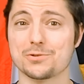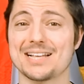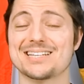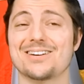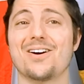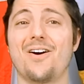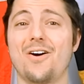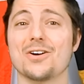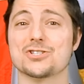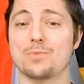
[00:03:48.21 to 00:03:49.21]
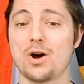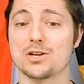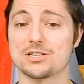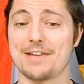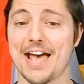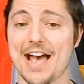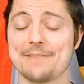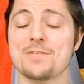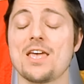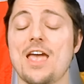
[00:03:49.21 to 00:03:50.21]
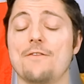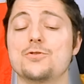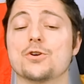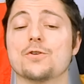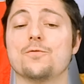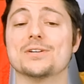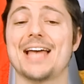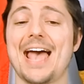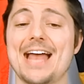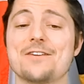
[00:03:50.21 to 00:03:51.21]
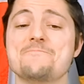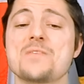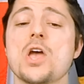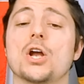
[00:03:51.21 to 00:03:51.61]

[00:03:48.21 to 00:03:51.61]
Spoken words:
so that's an awesome, awesome add if you can afford to add him.